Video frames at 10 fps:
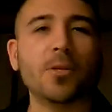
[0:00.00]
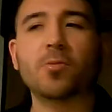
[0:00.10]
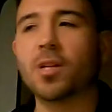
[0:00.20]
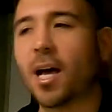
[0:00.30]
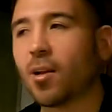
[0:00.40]
Because
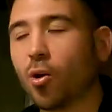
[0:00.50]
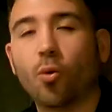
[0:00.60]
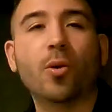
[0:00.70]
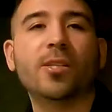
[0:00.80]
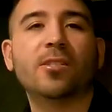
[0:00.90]
we're not
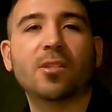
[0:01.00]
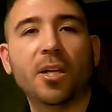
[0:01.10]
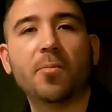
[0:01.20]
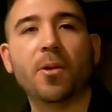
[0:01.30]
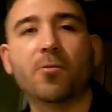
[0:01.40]
always
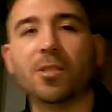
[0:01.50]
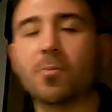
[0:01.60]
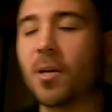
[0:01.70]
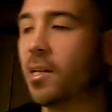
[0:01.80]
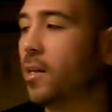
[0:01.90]
sleeping. We
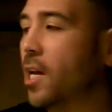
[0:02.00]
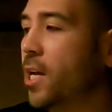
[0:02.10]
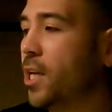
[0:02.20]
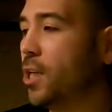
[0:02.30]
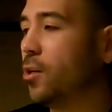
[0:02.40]
spend,
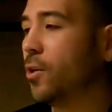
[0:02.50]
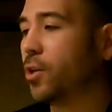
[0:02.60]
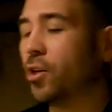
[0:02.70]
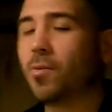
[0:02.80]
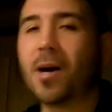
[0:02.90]
you know, a
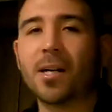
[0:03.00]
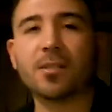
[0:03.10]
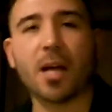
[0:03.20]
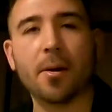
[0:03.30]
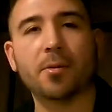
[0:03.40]
good amount
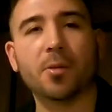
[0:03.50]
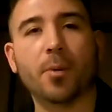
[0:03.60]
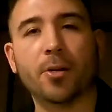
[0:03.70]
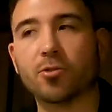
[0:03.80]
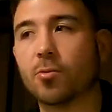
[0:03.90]
of time in the
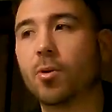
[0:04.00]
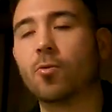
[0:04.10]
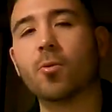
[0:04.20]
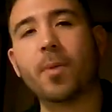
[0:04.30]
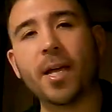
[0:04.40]
bedroom, but
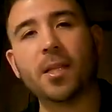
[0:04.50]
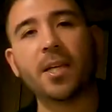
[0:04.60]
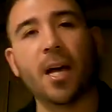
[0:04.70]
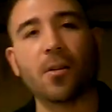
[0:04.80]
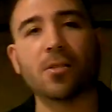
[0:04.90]
we're
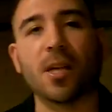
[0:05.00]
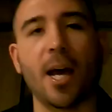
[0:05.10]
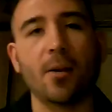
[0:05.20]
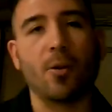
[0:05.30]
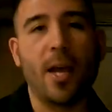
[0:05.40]
mainly
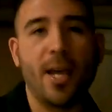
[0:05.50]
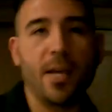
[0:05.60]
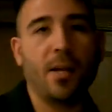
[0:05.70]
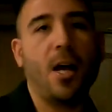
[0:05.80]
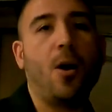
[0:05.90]
outside. We're
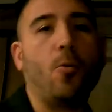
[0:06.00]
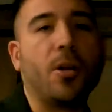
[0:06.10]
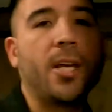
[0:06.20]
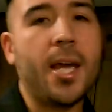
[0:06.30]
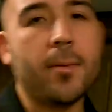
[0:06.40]
hanging out,
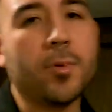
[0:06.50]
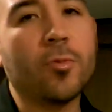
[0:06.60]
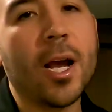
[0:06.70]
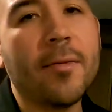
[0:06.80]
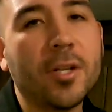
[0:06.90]
we're camping,
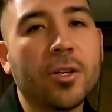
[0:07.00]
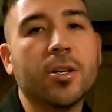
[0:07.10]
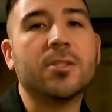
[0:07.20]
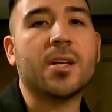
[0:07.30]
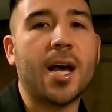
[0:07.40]
we're having a
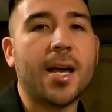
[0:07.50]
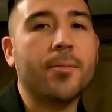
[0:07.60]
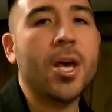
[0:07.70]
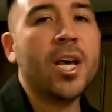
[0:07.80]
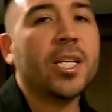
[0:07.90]
good
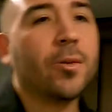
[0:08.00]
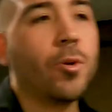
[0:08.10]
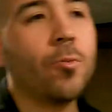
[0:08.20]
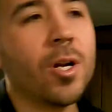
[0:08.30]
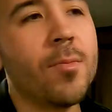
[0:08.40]
time. So
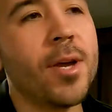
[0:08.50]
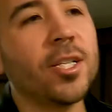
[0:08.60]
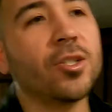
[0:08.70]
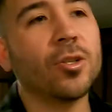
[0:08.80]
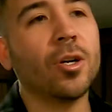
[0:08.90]
we want to
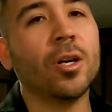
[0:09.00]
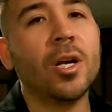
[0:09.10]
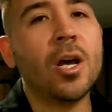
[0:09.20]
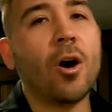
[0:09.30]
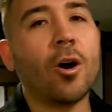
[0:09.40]
make sure
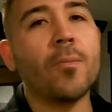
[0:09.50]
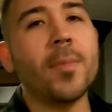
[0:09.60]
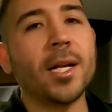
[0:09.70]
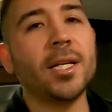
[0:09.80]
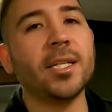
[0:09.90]
our
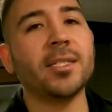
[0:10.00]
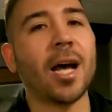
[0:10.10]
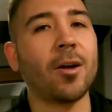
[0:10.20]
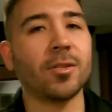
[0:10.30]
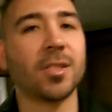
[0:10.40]
amenities
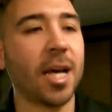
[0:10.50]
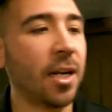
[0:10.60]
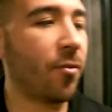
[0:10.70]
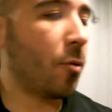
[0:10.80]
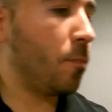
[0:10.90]

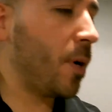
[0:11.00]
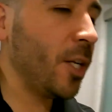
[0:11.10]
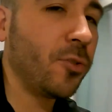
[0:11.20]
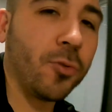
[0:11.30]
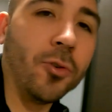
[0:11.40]
outside of our
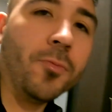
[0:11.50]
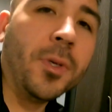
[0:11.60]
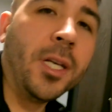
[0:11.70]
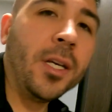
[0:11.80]
bedroom,